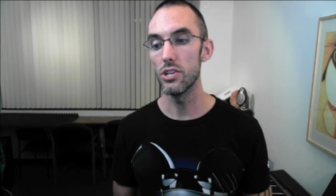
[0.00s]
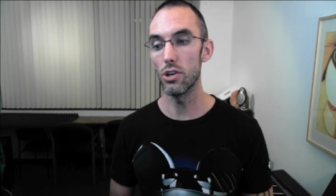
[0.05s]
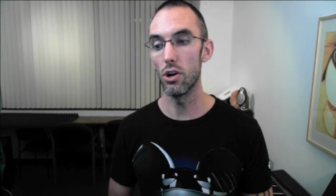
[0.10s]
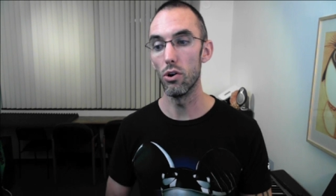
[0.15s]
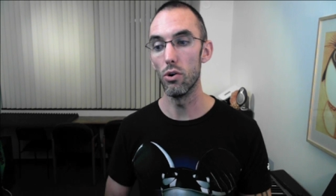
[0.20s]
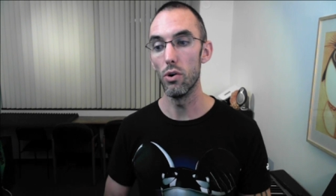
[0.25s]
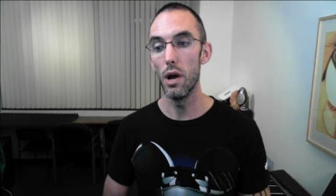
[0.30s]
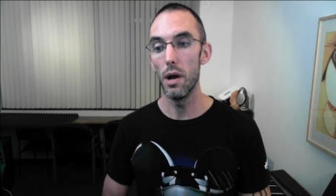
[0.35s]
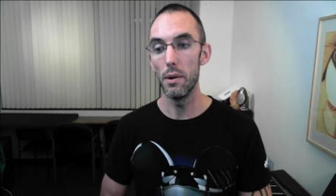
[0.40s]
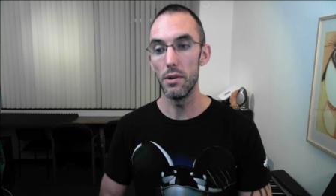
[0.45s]

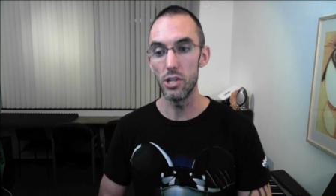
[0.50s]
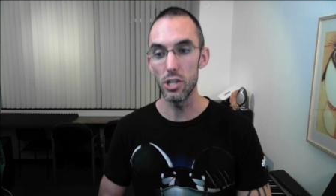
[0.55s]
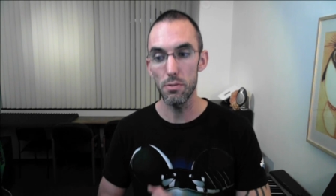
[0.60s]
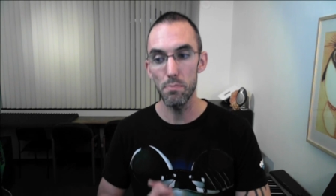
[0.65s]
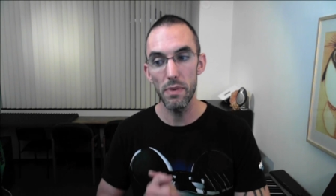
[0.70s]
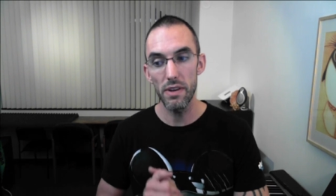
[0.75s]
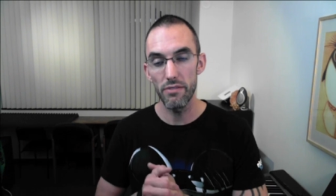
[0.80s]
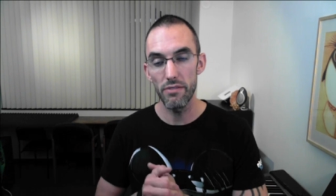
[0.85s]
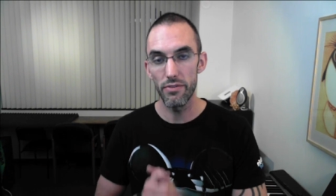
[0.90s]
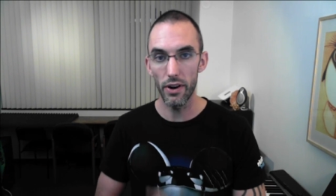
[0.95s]
So
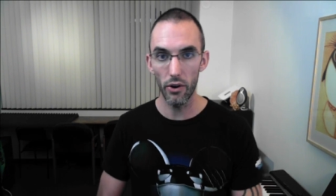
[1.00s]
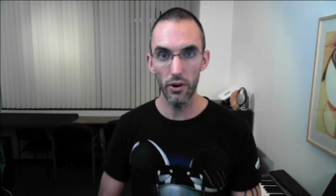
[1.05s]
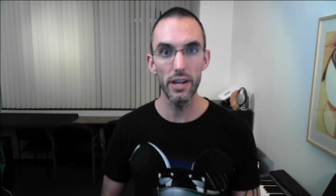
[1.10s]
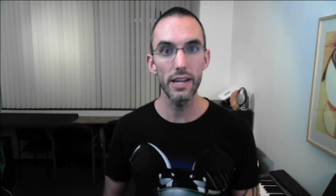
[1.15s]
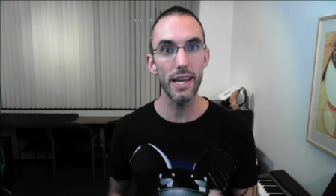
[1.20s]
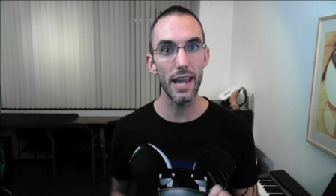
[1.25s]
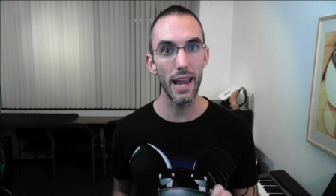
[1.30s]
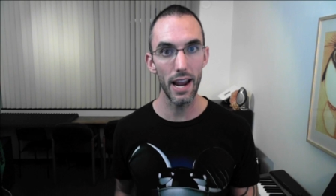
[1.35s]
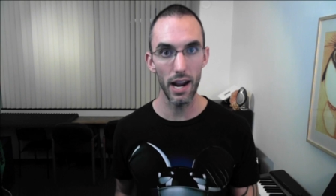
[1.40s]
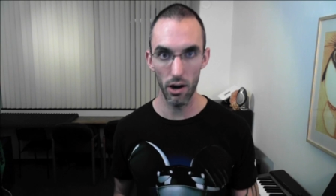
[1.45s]
just be
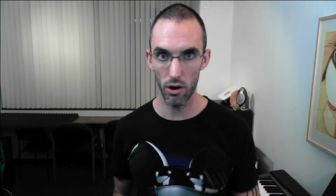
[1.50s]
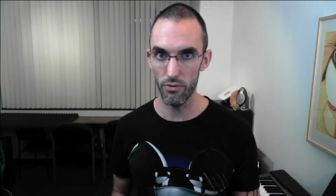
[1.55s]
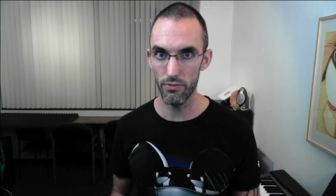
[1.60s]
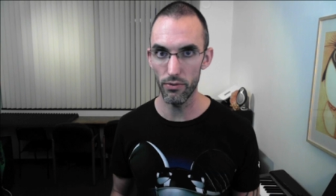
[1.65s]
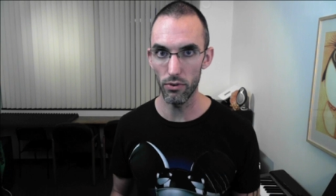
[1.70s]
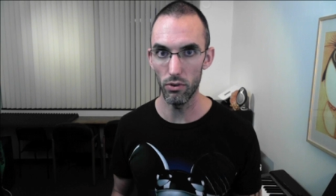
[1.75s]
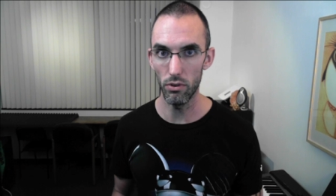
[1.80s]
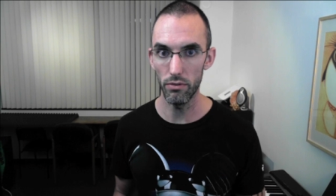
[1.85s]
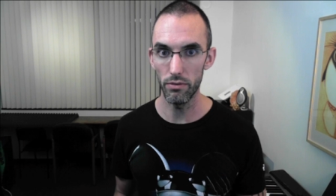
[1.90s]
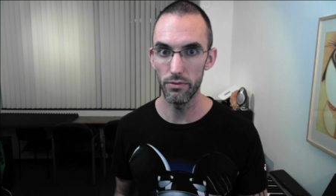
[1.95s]
very
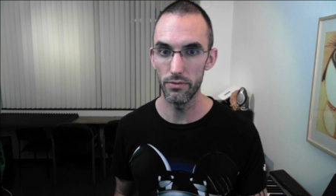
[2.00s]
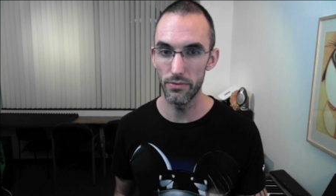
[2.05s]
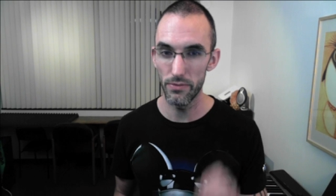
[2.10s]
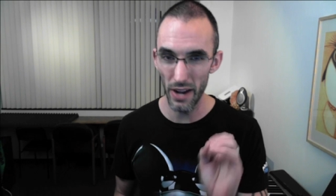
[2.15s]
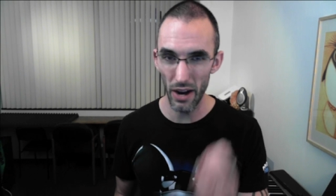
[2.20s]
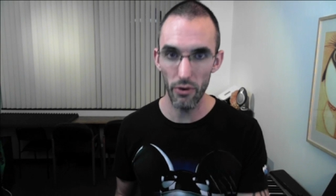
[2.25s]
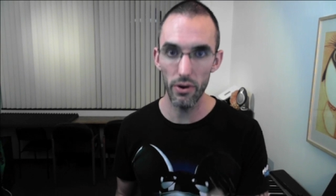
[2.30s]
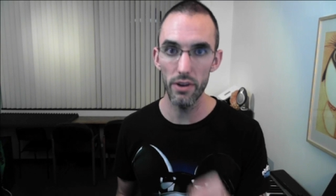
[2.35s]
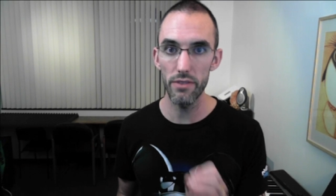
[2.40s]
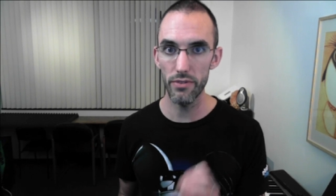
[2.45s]
careful,
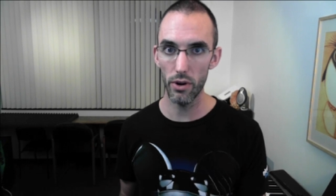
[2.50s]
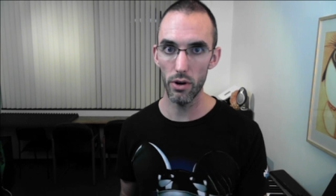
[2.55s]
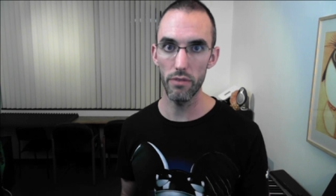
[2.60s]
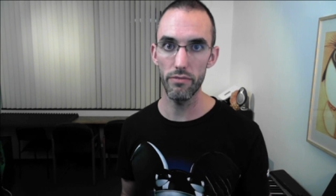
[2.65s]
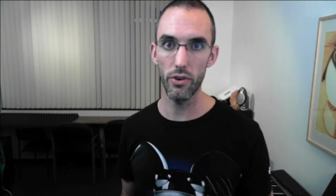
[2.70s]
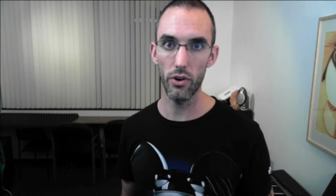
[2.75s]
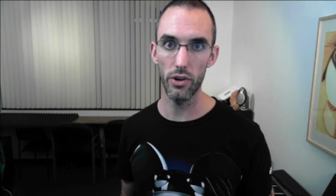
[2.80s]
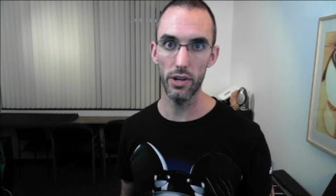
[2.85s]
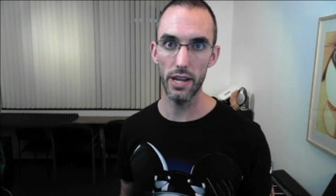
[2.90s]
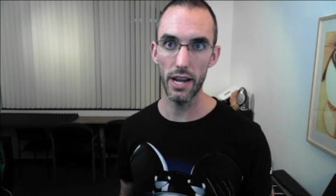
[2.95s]
very
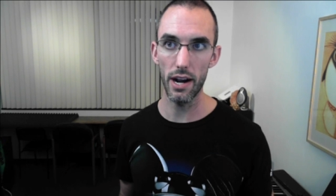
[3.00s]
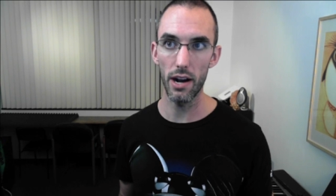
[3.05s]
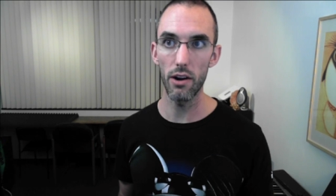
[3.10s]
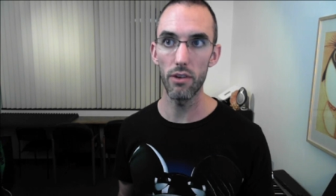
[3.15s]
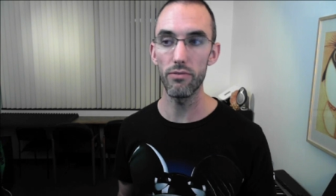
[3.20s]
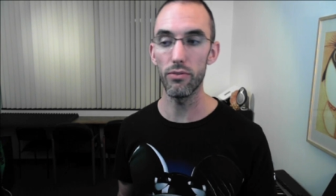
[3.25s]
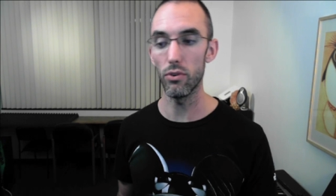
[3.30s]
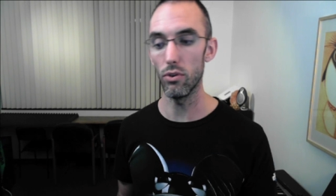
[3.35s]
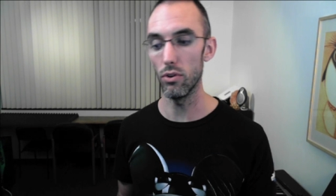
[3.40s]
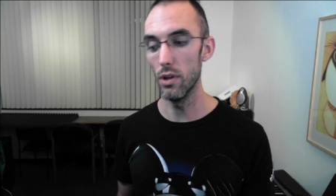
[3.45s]
very very
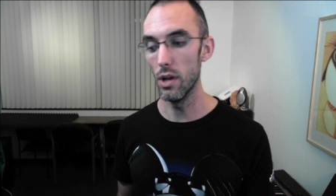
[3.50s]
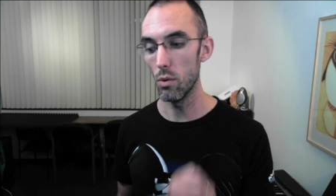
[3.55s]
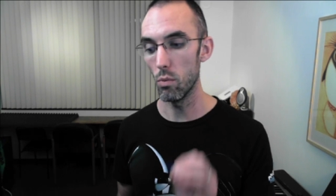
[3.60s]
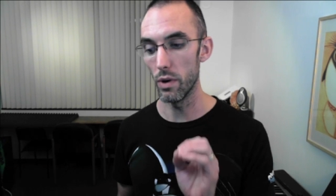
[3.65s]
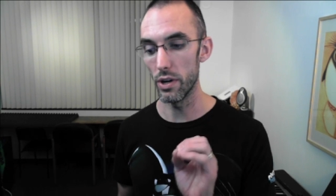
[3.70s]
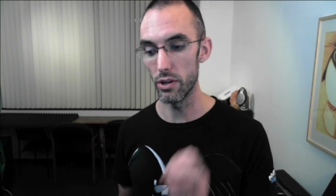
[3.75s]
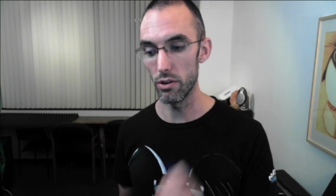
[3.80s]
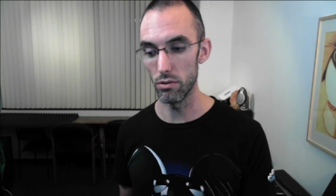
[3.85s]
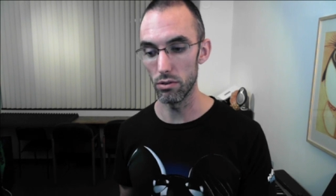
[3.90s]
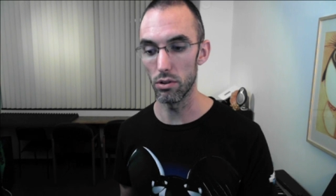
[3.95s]
careful
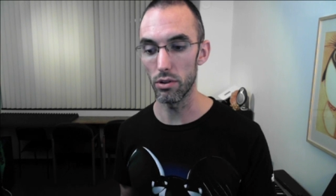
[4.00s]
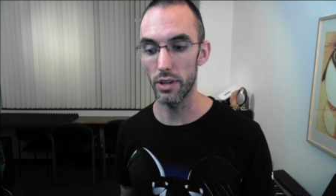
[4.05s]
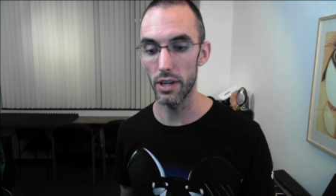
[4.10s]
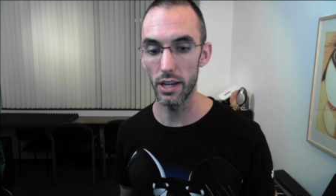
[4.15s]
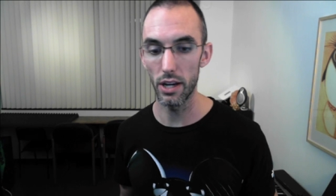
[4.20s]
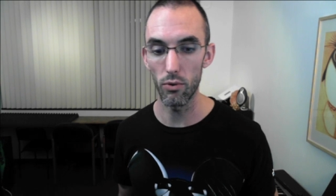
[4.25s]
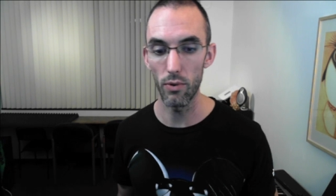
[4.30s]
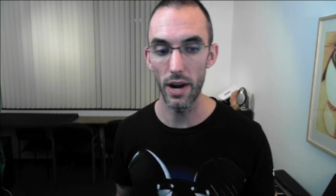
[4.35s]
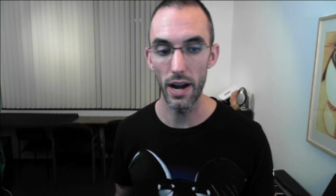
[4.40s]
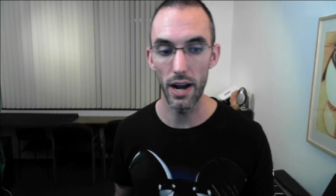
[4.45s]
when you're
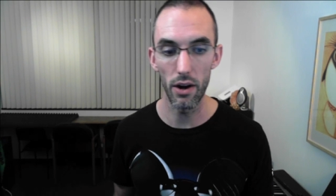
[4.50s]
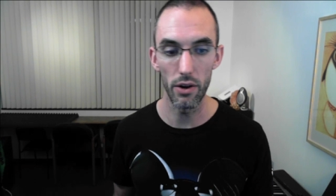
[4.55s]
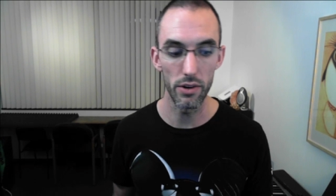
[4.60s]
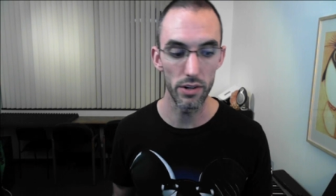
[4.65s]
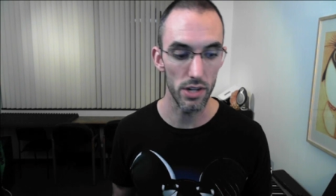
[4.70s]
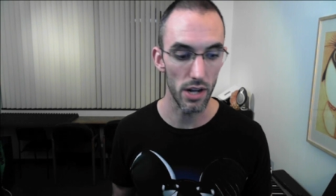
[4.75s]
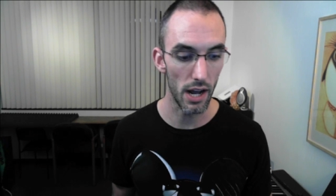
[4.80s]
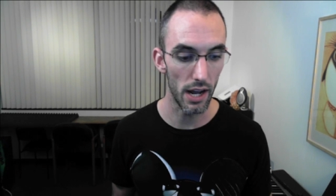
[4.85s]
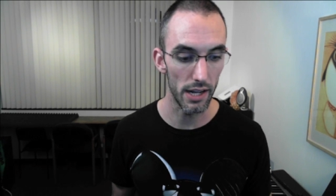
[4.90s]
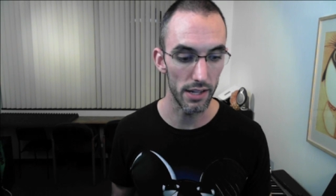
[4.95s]
looking
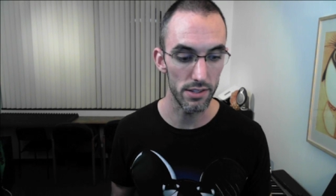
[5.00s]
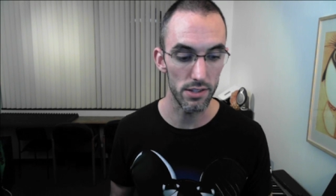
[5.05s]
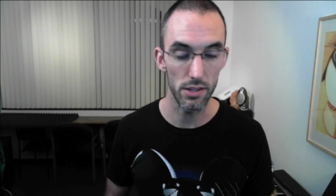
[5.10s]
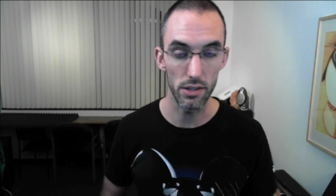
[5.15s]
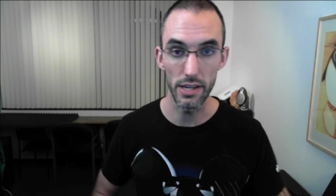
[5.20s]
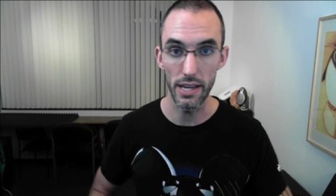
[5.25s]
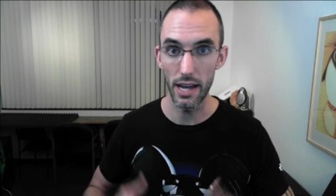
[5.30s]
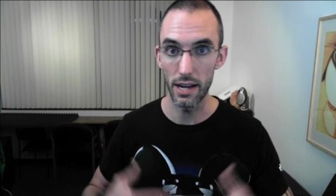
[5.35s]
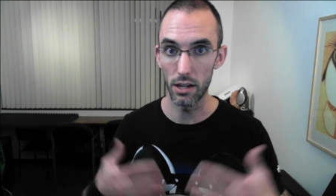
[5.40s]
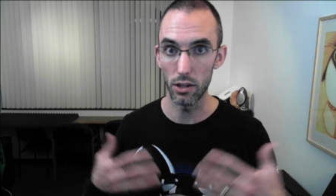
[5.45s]
around uh,
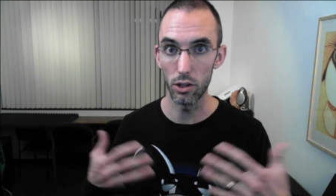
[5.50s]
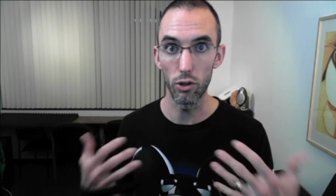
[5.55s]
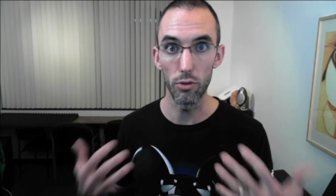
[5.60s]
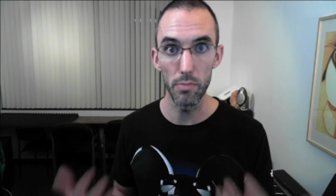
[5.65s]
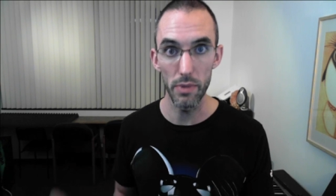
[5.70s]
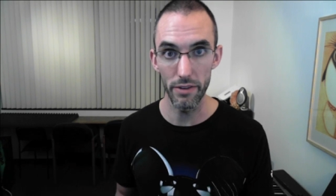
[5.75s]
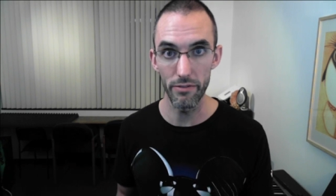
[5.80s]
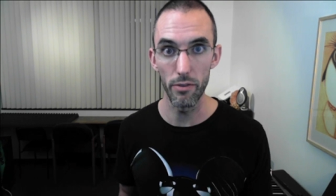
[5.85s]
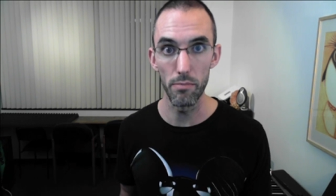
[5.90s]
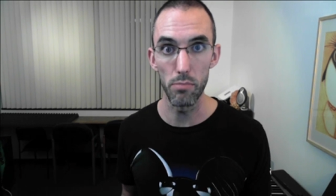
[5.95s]
to get a
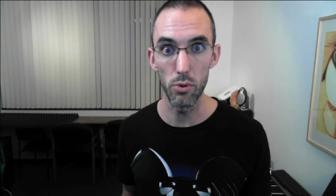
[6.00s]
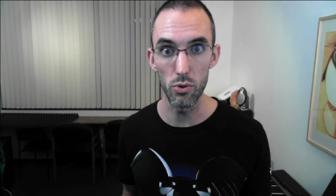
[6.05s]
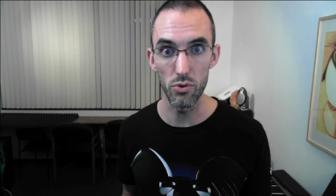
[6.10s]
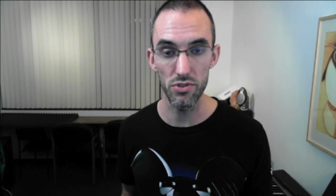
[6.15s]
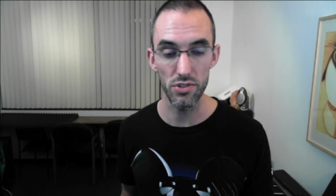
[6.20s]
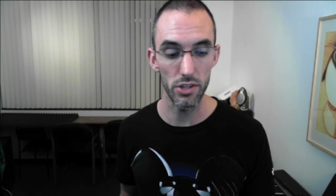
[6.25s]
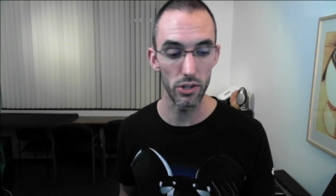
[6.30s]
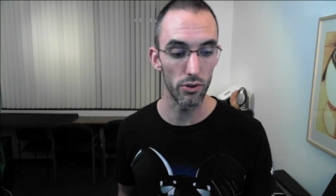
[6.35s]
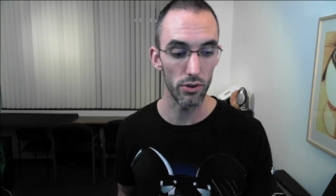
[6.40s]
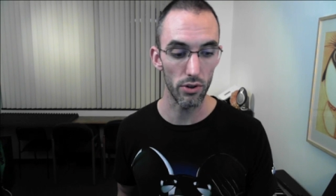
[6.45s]
little bit of a
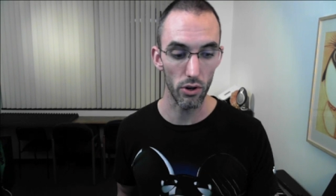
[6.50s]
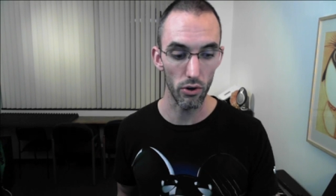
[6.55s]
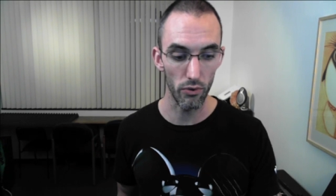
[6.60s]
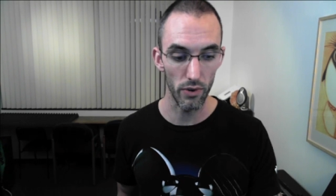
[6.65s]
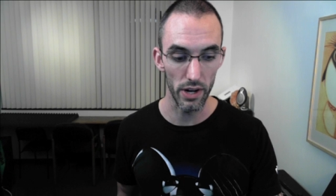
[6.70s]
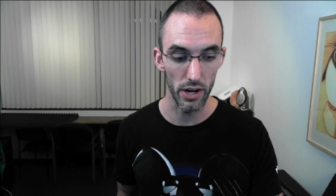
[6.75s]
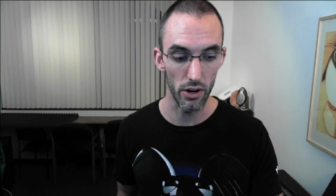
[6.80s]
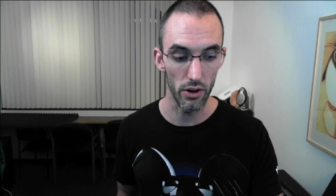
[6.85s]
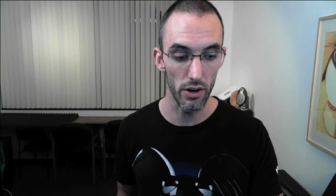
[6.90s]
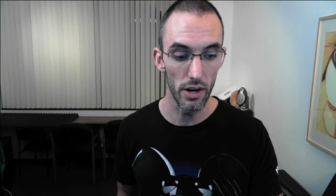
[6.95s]
boost in your
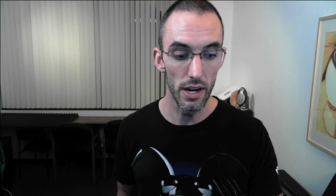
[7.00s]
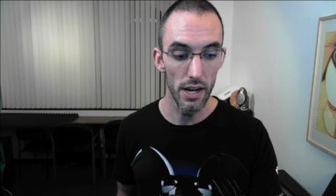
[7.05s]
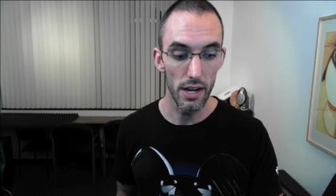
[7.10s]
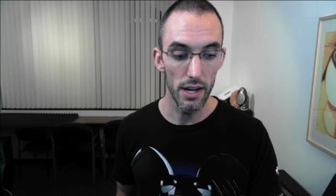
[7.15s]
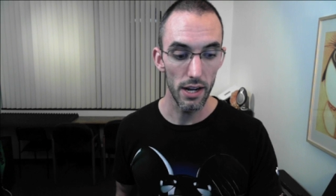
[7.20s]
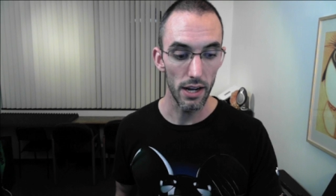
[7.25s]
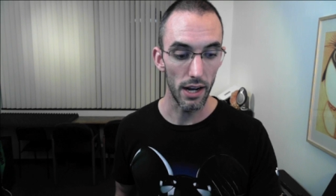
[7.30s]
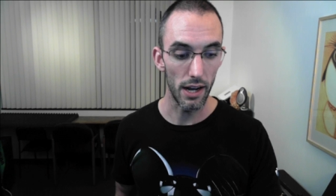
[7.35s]
career,